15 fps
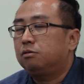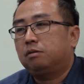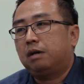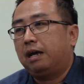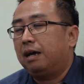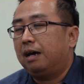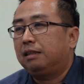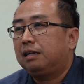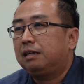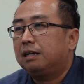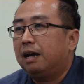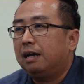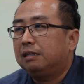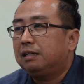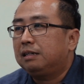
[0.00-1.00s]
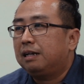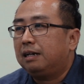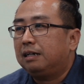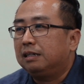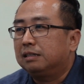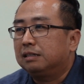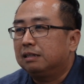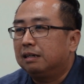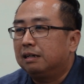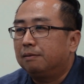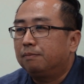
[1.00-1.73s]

Though I think that is